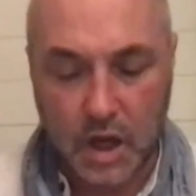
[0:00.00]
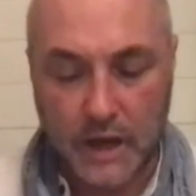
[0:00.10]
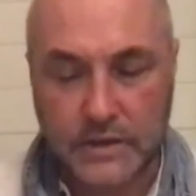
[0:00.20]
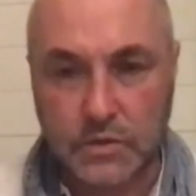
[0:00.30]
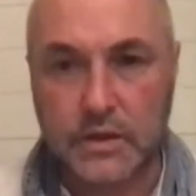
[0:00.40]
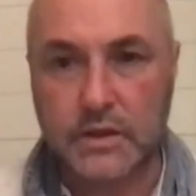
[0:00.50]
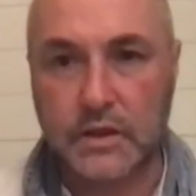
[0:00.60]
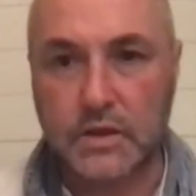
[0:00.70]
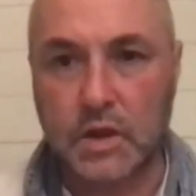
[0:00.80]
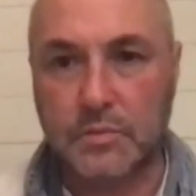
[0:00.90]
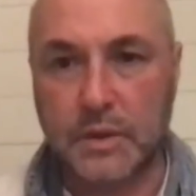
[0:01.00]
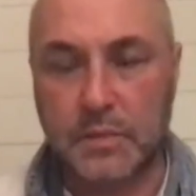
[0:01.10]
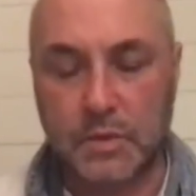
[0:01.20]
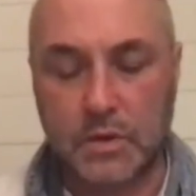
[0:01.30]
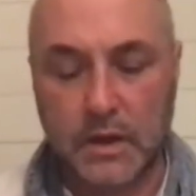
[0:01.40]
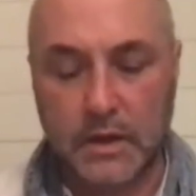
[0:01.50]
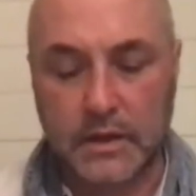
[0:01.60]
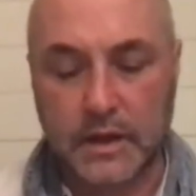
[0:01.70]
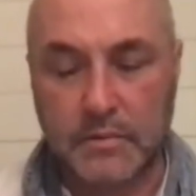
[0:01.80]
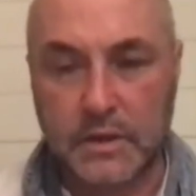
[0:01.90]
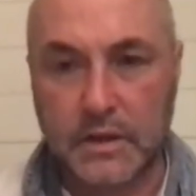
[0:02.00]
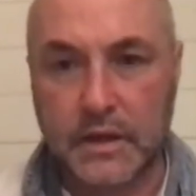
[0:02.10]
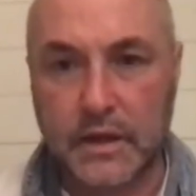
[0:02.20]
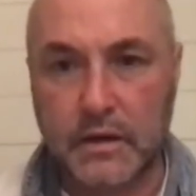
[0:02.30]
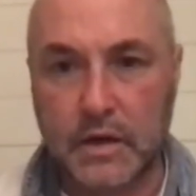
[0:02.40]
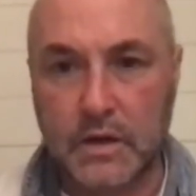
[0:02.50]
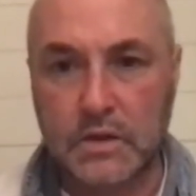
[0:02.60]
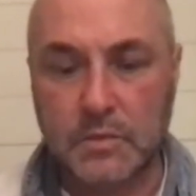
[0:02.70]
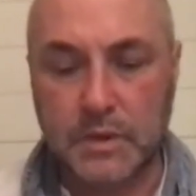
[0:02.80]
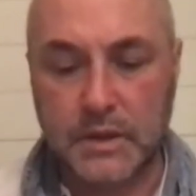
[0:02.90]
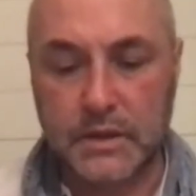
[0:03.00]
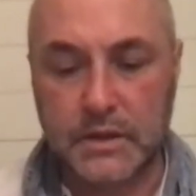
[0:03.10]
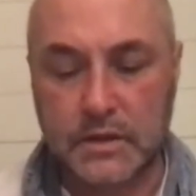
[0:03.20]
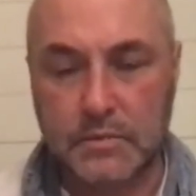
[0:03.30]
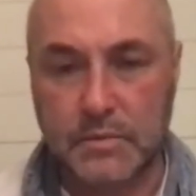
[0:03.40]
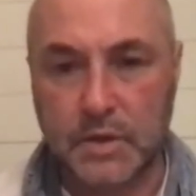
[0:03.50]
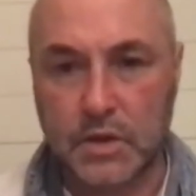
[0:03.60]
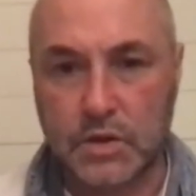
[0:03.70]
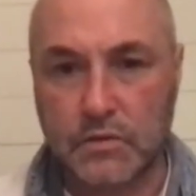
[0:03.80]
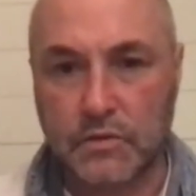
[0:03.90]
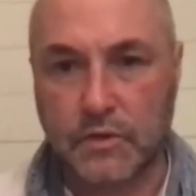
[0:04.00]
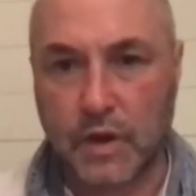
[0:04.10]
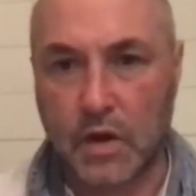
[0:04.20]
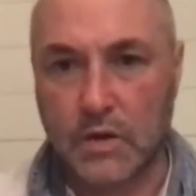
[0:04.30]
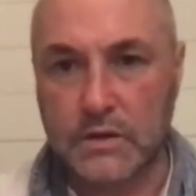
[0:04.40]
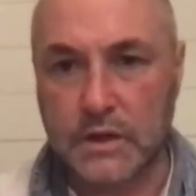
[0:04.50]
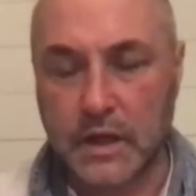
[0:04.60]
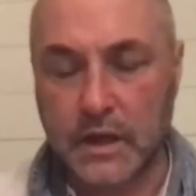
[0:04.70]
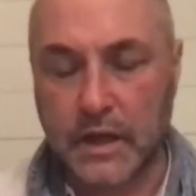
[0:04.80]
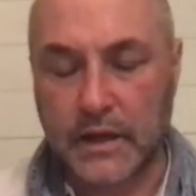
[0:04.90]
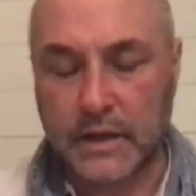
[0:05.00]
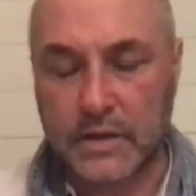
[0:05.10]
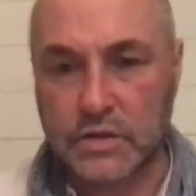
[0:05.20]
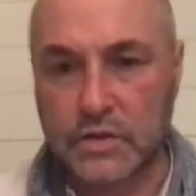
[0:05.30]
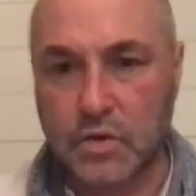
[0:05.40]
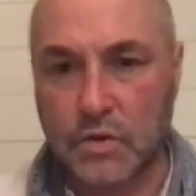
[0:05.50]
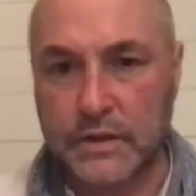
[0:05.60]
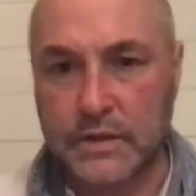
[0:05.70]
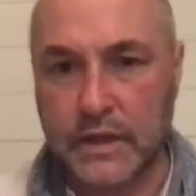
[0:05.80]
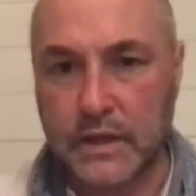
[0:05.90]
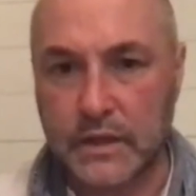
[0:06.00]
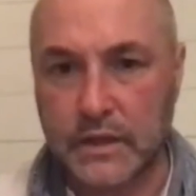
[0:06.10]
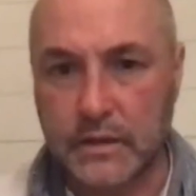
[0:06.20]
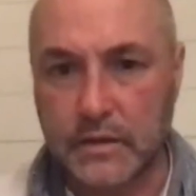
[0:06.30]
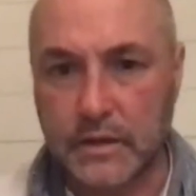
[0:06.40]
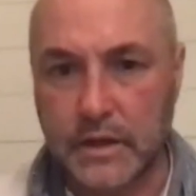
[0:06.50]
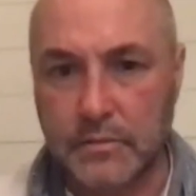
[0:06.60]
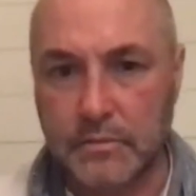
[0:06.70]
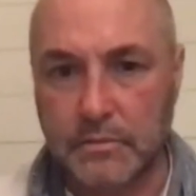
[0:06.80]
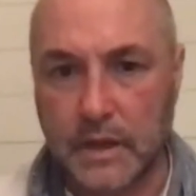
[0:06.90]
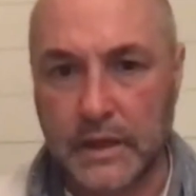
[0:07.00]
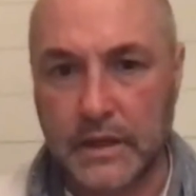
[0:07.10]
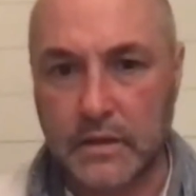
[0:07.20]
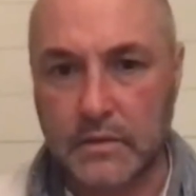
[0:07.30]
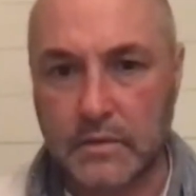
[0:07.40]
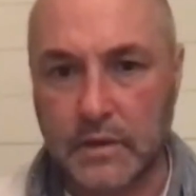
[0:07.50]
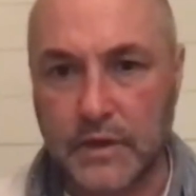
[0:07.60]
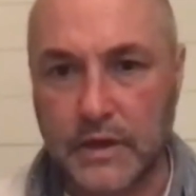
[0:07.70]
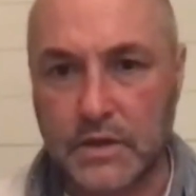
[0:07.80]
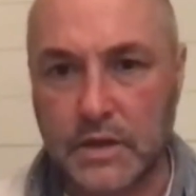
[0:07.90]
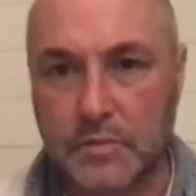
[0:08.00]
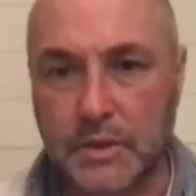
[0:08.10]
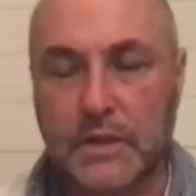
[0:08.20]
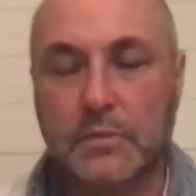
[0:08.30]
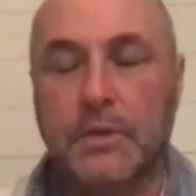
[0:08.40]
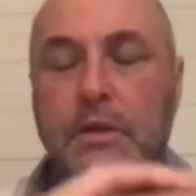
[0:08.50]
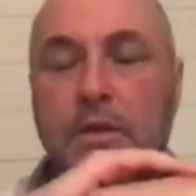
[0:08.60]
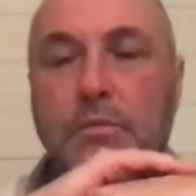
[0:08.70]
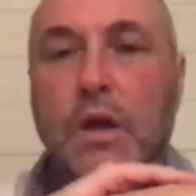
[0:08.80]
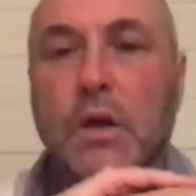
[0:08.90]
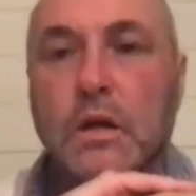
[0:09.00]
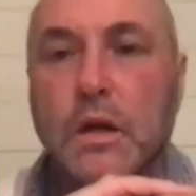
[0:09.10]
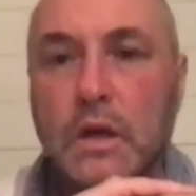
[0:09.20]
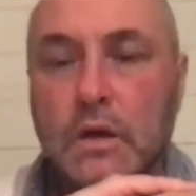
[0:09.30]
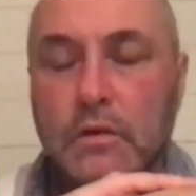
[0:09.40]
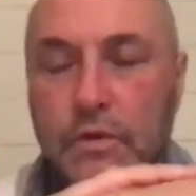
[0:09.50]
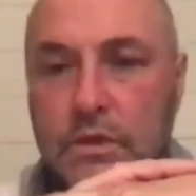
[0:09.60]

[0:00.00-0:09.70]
I do think that young people can be there to be these emergent flocks, and that storytelling might eventually be the building block for